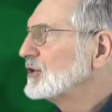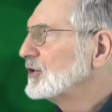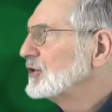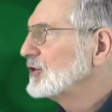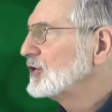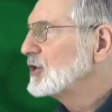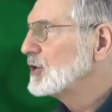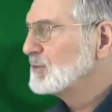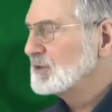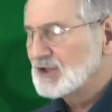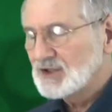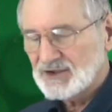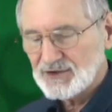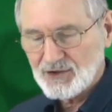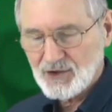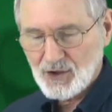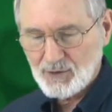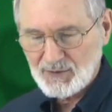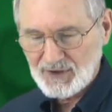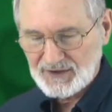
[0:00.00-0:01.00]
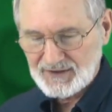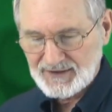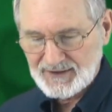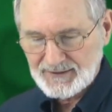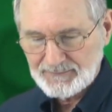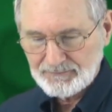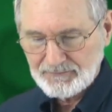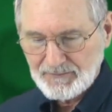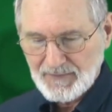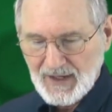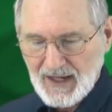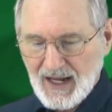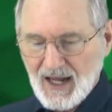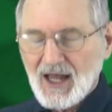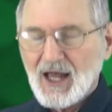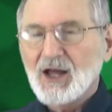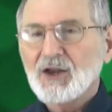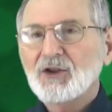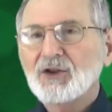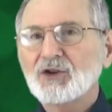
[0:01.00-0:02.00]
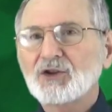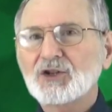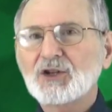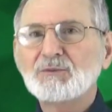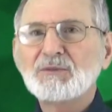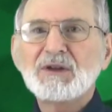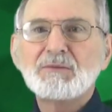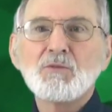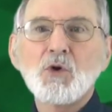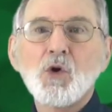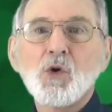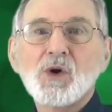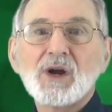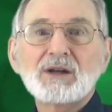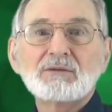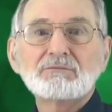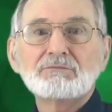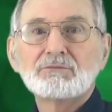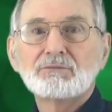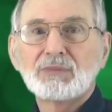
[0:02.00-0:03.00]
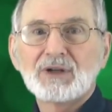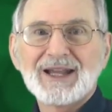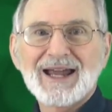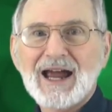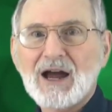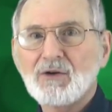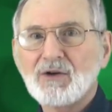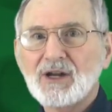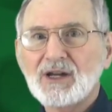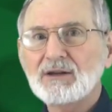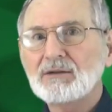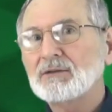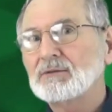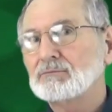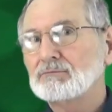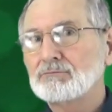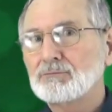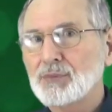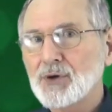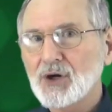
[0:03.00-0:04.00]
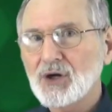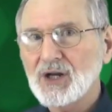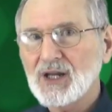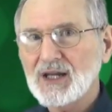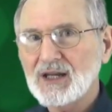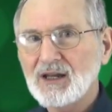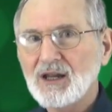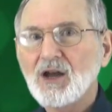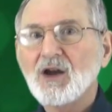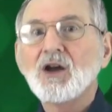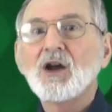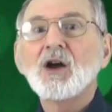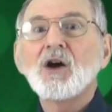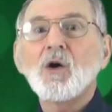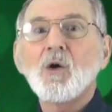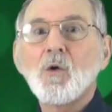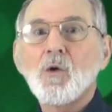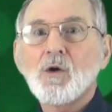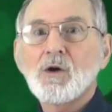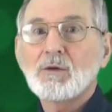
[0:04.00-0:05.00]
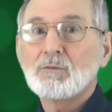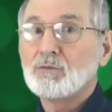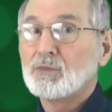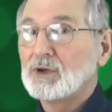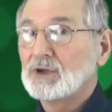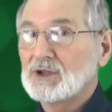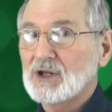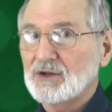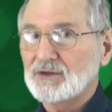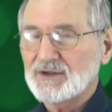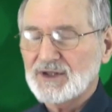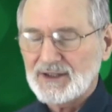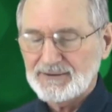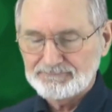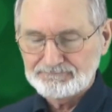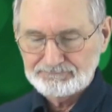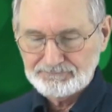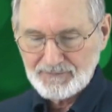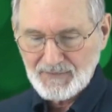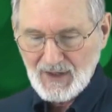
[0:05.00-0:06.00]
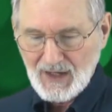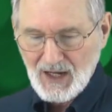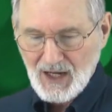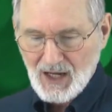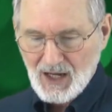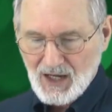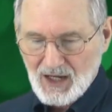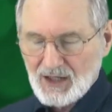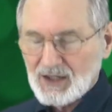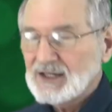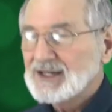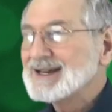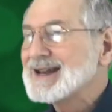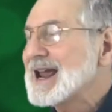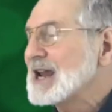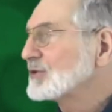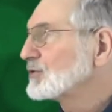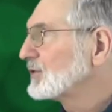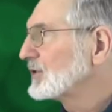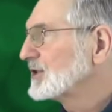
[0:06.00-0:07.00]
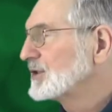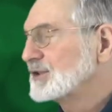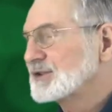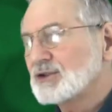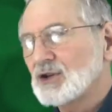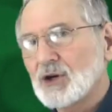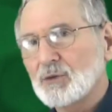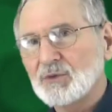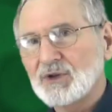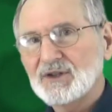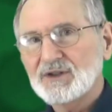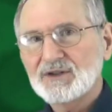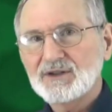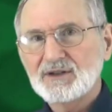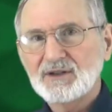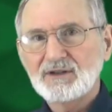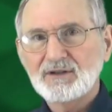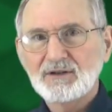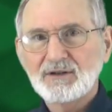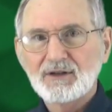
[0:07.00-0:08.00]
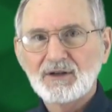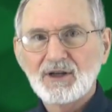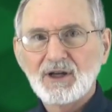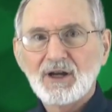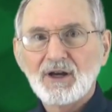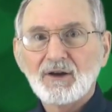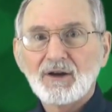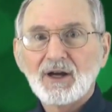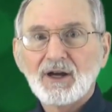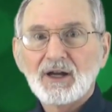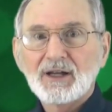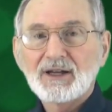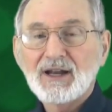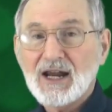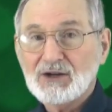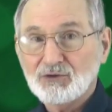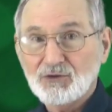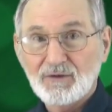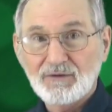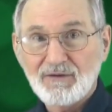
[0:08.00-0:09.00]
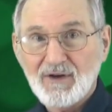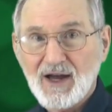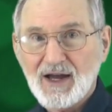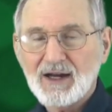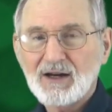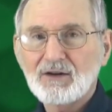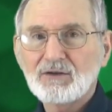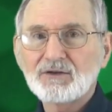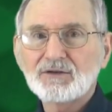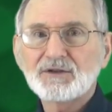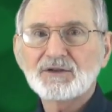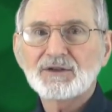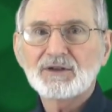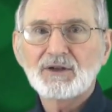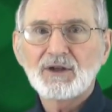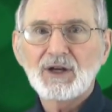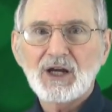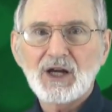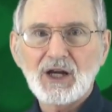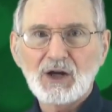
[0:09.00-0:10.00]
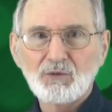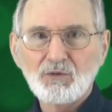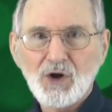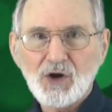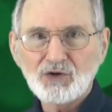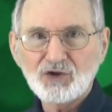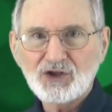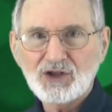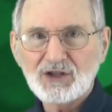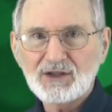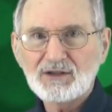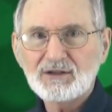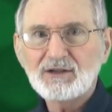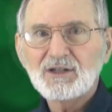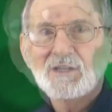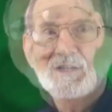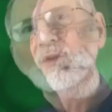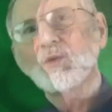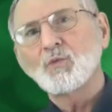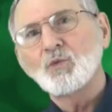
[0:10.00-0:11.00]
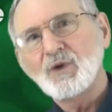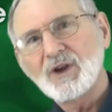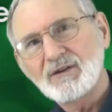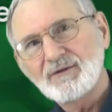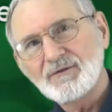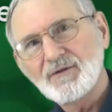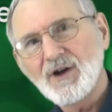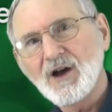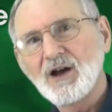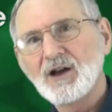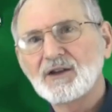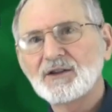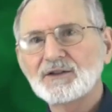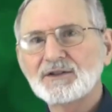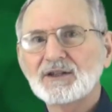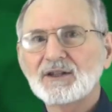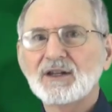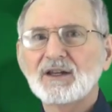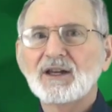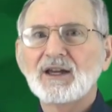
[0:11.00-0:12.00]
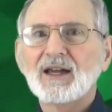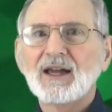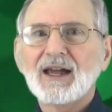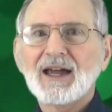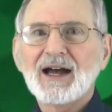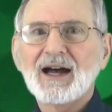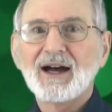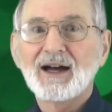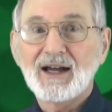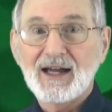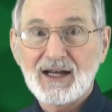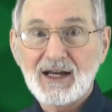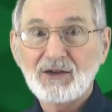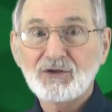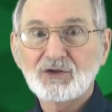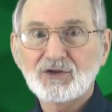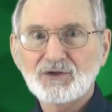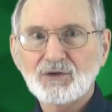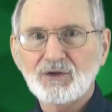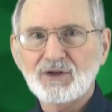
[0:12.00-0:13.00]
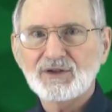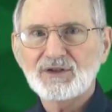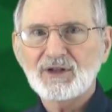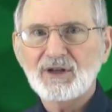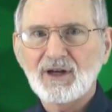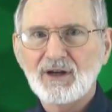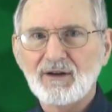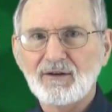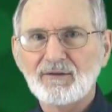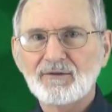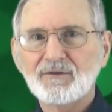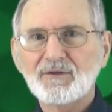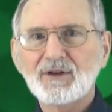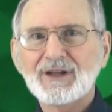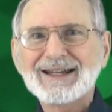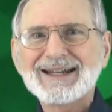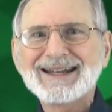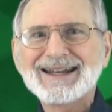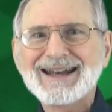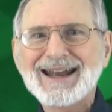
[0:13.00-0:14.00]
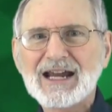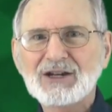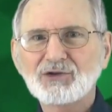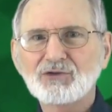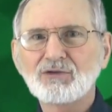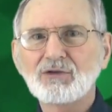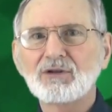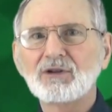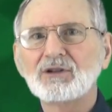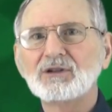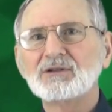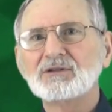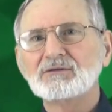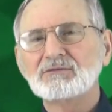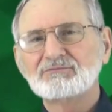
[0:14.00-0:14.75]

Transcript: human disturbance. There could be mowing, plowing, burning, or bulldozing. Natural disturbance, natural fires, erosion, windfalls, and other sorts of natural